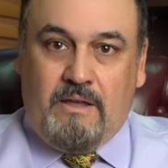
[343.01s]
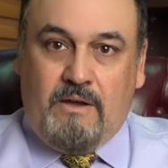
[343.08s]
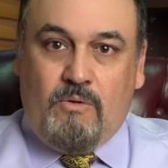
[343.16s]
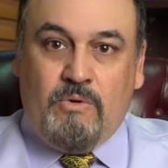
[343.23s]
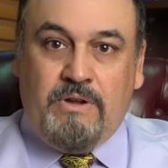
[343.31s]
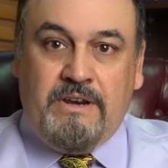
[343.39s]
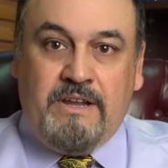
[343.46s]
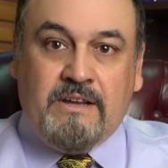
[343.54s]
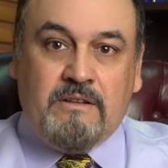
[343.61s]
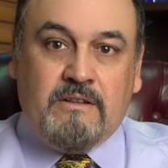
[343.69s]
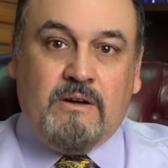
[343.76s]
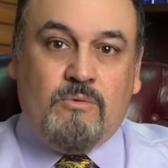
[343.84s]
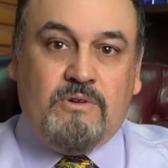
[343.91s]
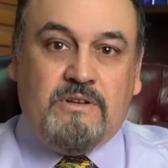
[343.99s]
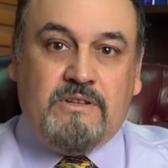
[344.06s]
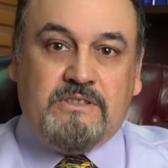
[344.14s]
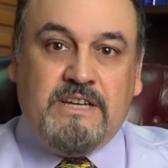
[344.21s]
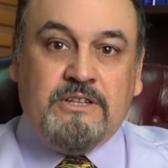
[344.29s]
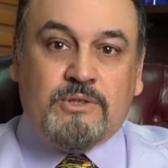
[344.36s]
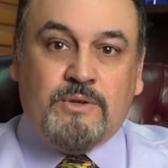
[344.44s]
When Nikola
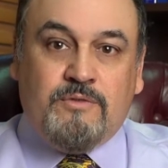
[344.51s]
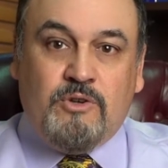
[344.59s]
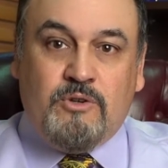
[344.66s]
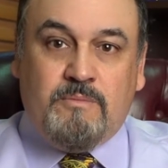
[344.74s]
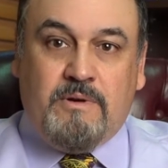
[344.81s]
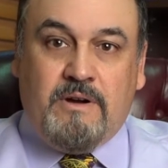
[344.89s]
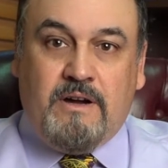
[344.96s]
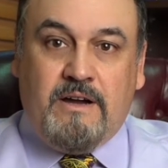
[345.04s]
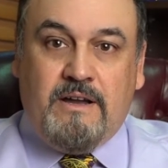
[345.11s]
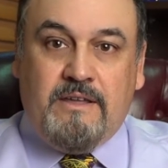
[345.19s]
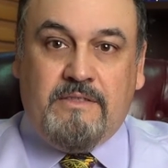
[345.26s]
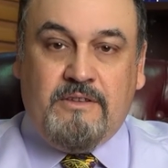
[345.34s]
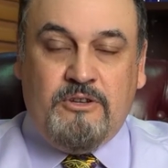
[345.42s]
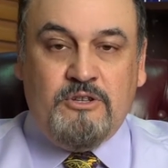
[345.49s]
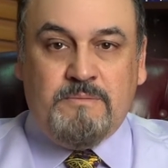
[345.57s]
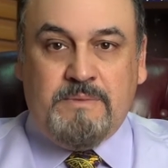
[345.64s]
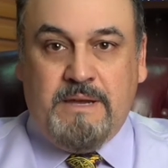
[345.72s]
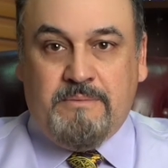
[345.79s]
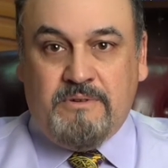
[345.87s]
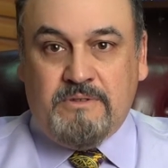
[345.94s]
was interviewed by the
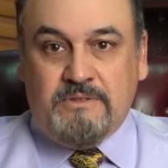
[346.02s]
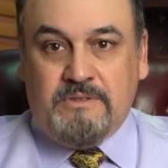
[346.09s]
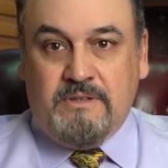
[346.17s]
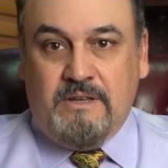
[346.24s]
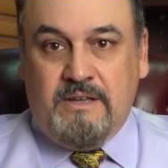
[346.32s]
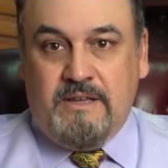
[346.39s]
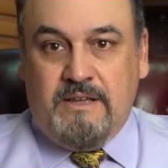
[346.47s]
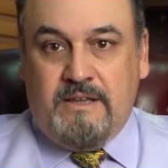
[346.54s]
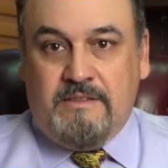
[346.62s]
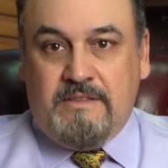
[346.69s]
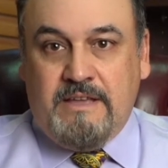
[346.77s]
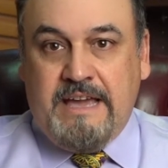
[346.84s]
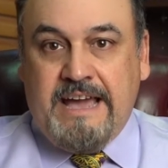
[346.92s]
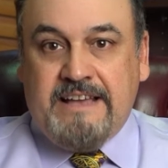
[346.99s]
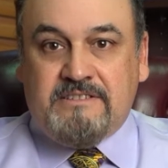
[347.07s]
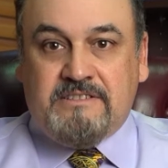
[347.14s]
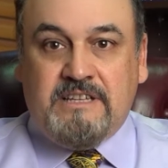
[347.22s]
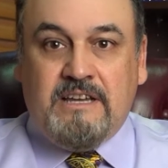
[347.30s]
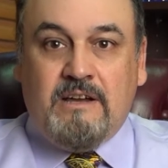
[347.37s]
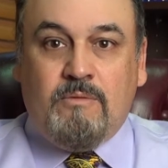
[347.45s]
newspapers, they
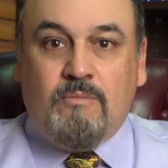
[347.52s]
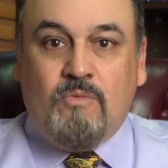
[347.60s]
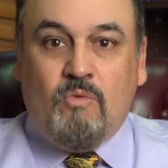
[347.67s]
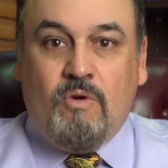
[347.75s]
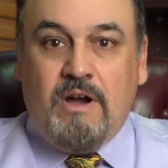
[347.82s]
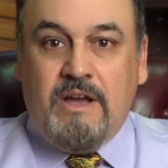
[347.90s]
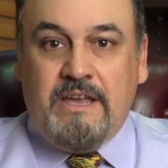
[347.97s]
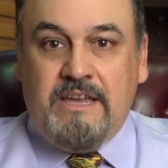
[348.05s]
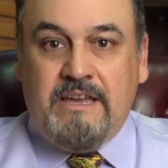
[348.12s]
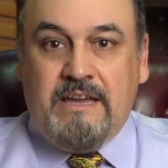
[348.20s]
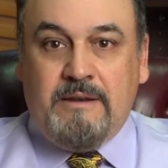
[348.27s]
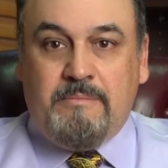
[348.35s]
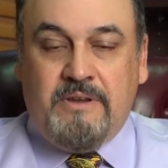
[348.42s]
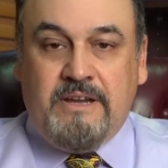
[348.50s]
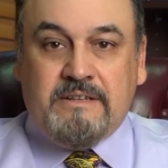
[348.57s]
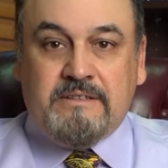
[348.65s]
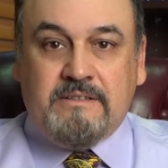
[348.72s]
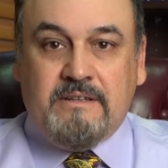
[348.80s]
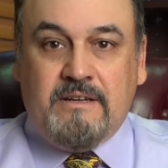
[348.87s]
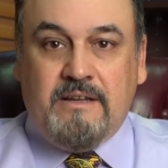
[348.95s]
asked him why he had
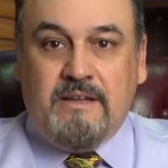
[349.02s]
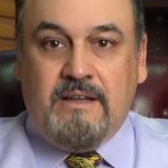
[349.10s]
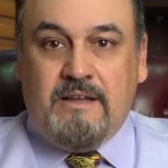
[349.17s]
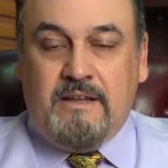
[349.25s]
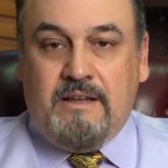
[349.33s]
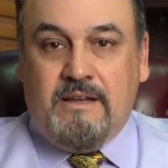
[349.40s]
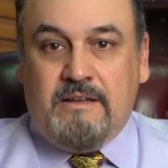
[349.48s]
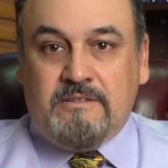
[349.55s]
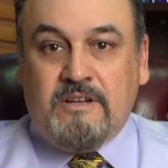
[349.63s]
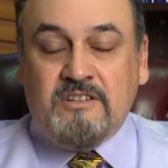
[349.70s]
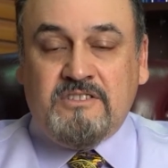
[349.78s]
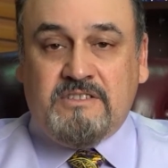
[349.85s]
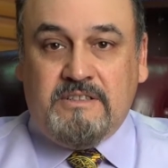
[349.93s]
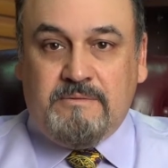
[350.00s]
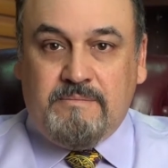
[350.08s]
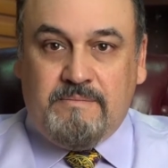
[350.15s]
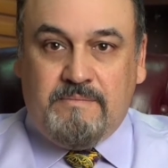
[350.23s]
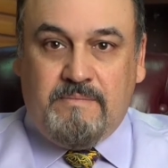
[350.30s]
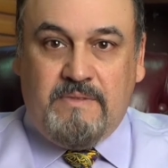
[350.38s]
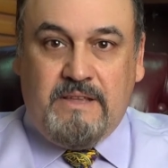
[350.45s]
picked tungsten.
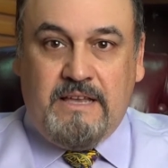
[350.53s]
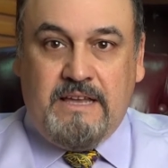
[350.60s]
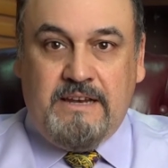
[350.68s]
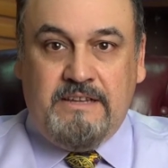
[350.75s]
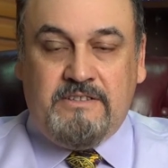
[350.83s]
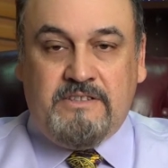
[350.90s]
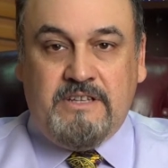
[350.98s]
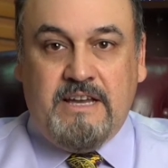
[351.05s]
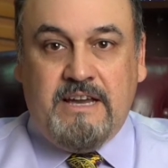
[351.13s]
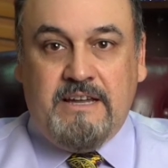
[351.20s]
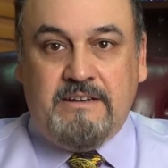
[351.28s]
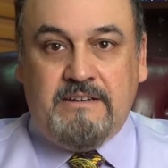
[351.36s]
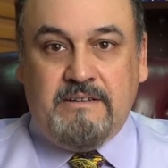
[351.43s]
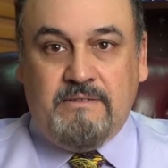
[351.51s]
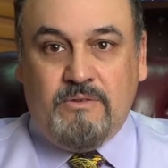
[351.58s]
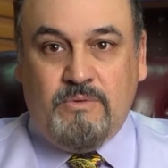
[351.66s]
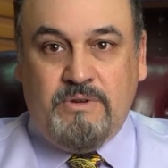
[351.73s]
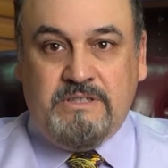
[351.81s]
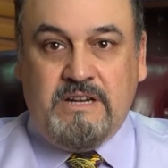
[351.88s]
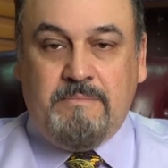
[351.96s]
And he said, the
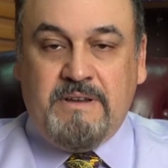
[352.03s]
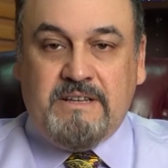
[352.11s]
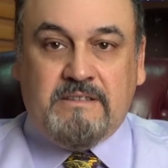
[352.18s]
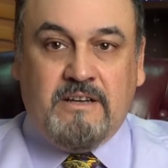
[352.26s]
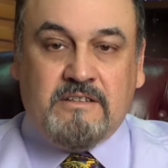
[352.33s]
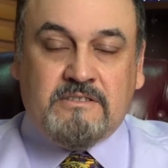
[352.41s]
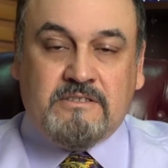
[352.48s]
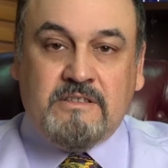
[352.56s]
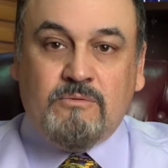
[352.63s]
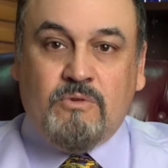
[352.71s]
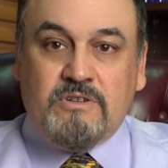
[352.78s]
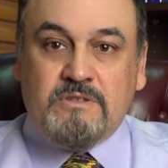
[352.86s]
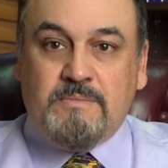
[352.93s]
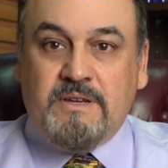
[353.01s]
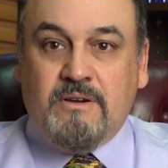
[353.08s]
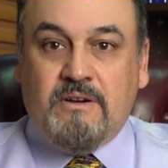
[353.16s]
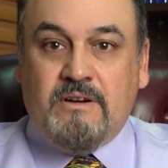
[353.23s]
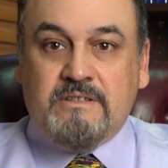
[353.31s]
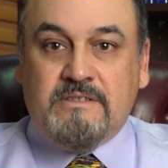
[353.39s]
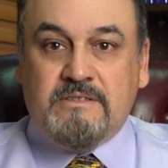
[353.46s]
reason I picked tungsten was
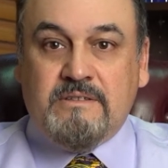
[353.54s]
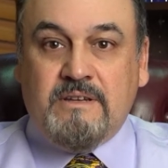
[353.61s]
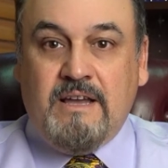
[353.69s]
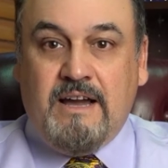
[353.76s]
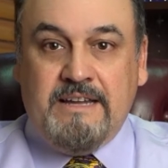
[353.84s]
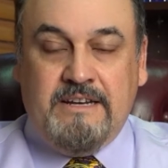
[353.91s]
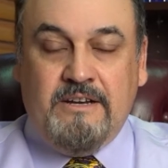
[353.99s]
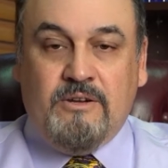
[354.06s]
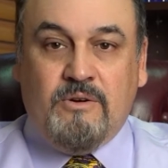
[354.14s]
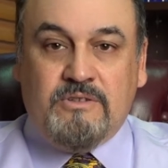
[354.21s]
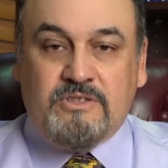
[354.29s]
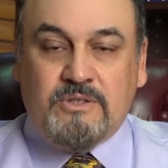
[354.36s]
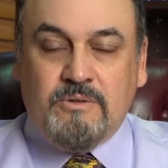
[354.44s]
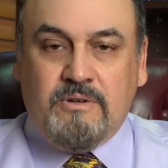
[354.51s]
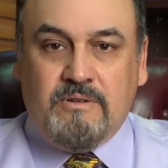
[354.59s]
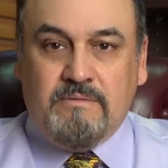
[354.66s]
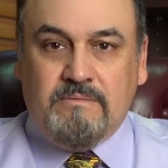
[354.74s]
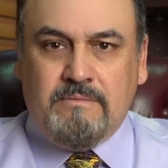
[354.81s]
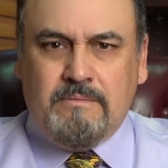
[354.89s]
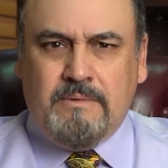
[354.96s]
because I didn't go to school.
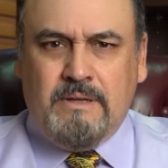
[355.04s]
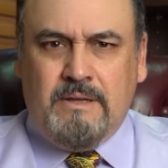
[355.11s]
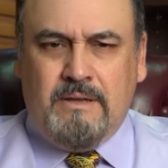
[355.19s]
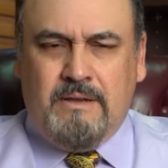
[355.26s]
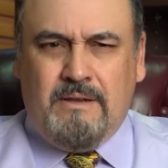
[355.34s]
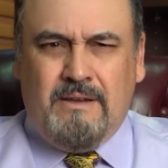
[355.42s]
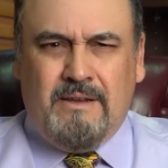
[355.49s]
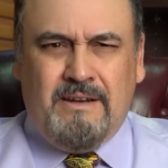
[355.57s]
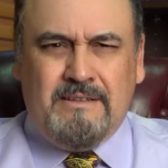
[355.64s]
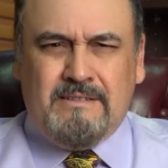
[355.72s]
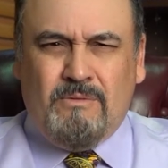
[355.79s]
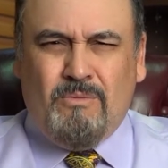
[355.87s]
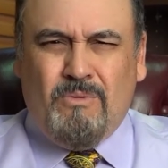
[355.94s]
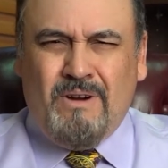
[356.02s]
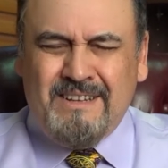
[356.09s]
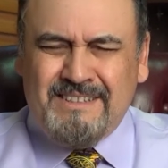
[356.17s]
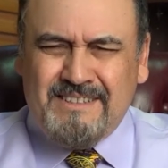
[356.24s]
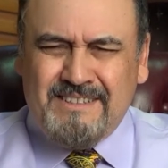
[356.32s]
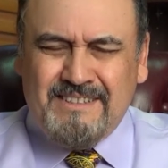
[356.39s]
And I said, what?